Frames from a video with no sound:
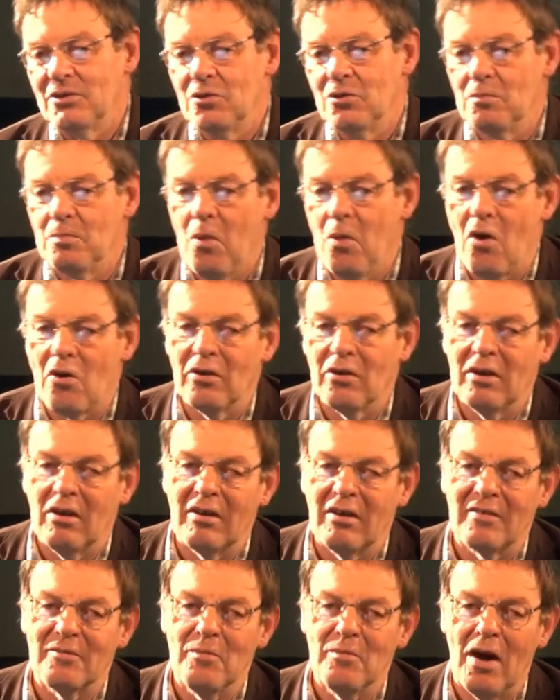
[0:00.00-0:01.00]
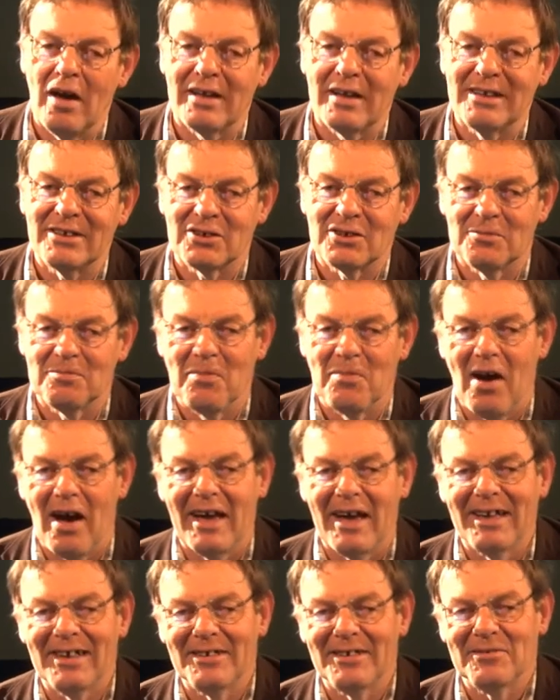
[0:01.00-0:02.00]
you borrow a lot of money to
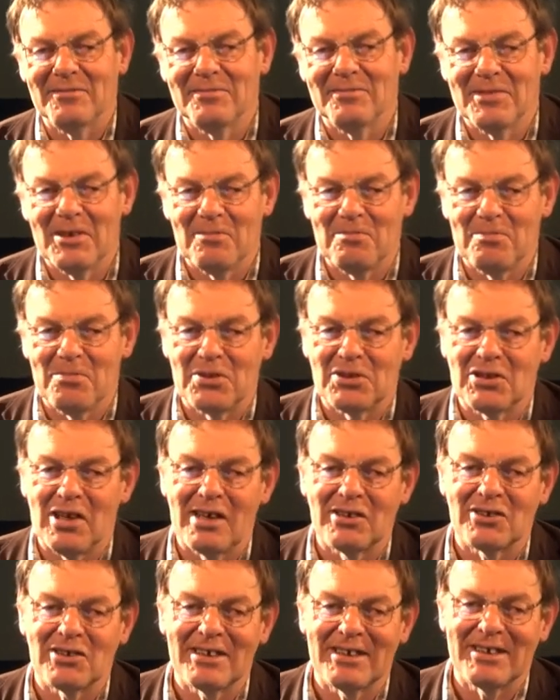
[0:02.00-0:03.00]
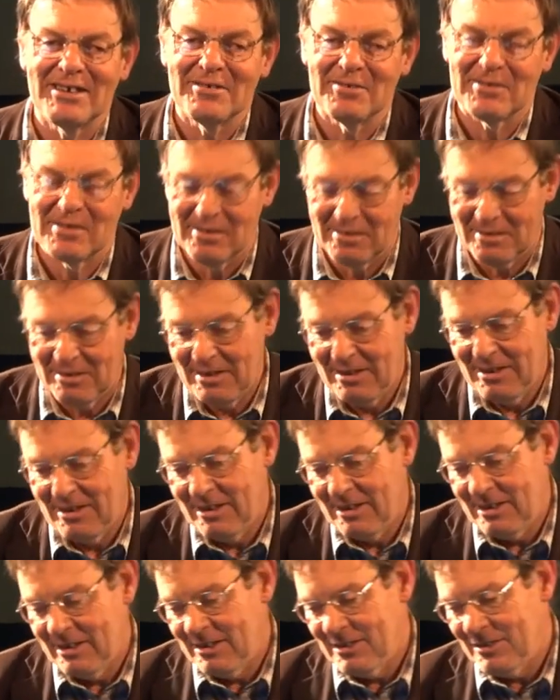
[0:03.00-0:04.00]
buy a potentially
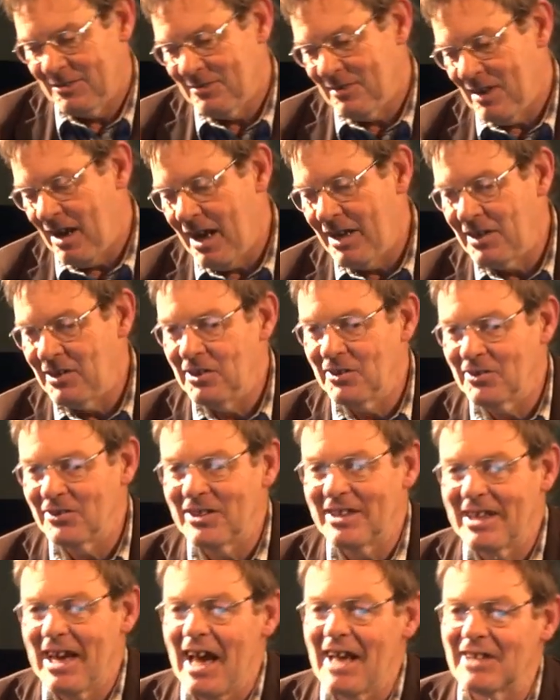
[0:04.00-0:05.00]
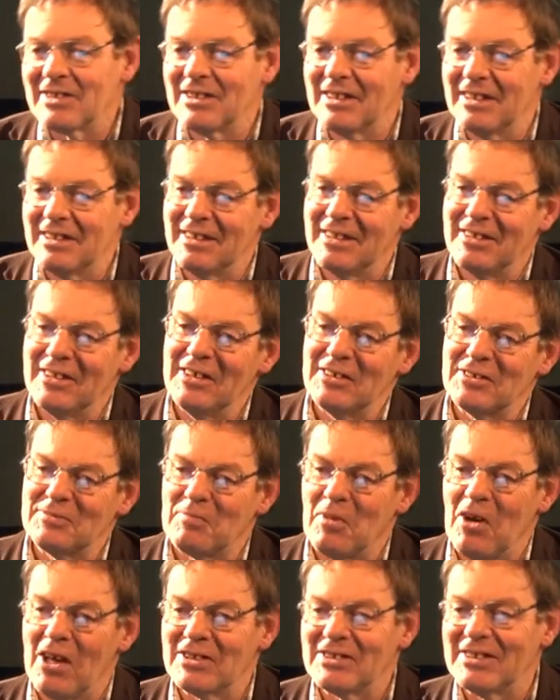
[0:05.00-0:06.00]
high-yielding asset and its
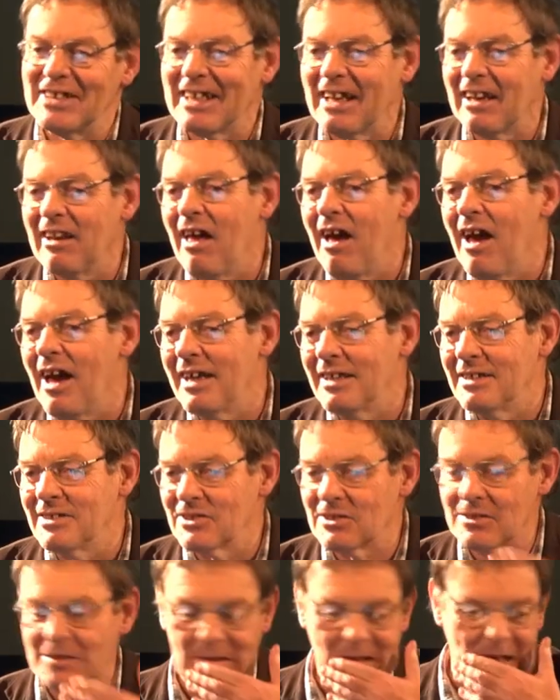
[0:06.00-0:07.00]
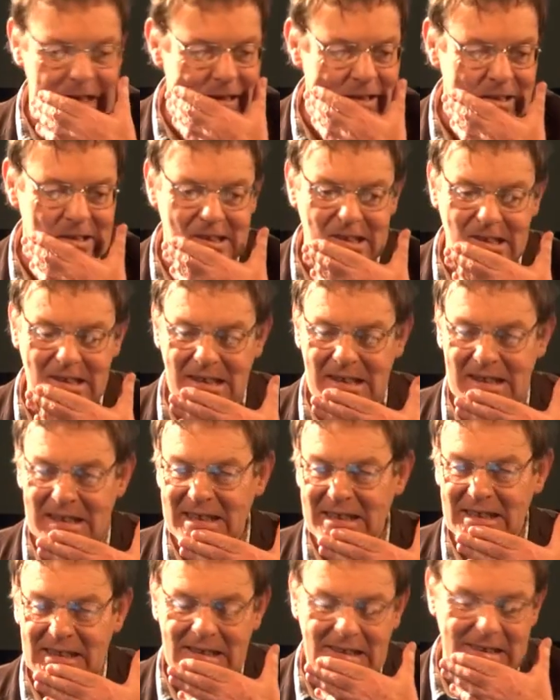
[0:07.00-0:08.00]
price declines, then
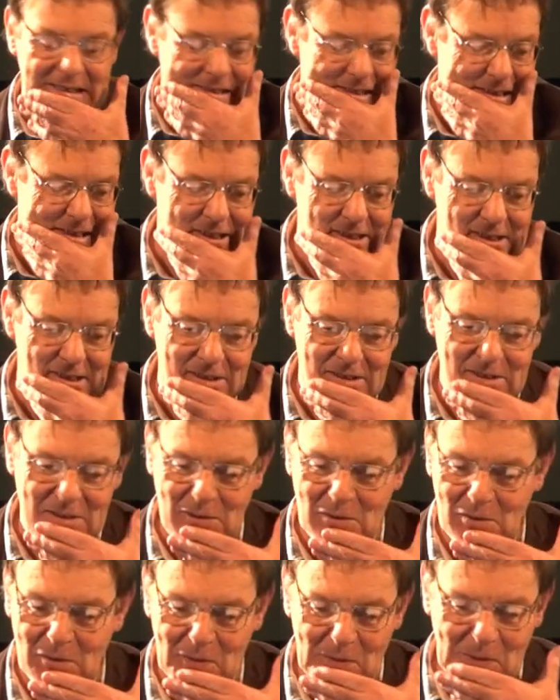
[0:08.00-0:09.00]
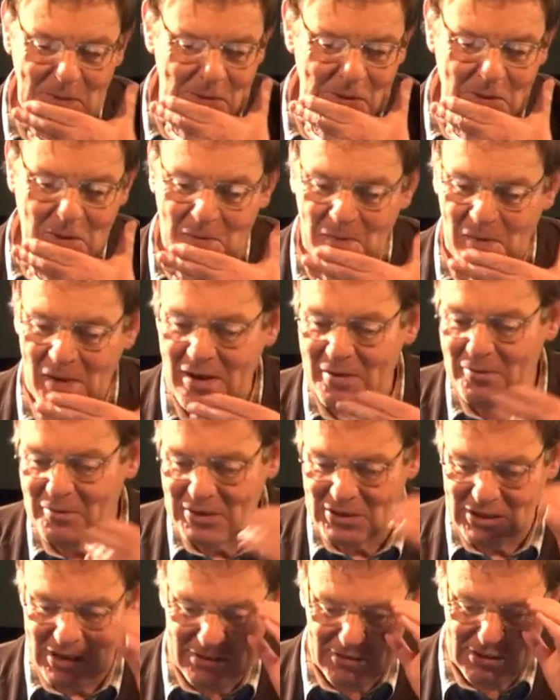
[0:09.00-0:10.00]
uh, you, you can very
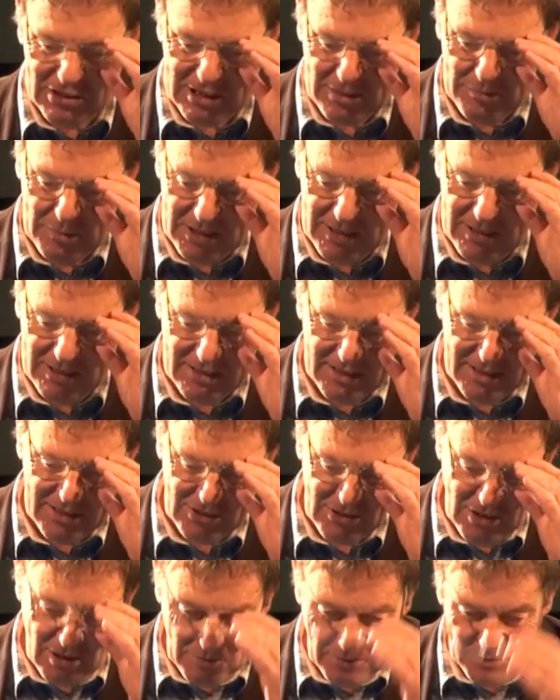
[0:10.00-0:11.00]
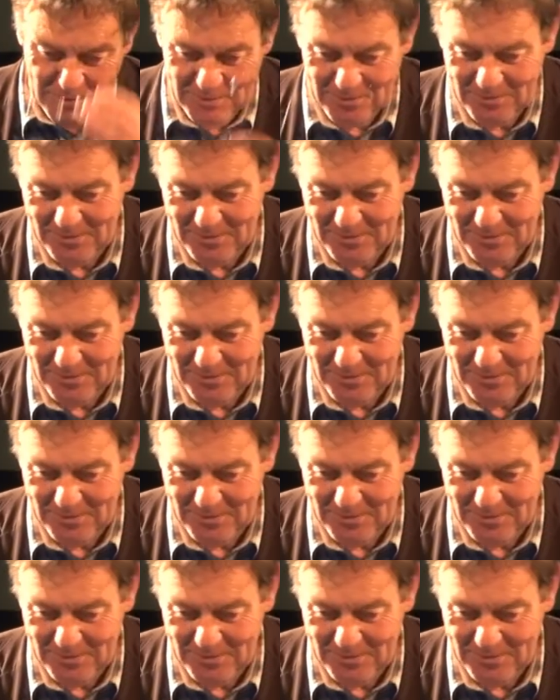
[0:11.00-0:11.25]
seriously be in trouble.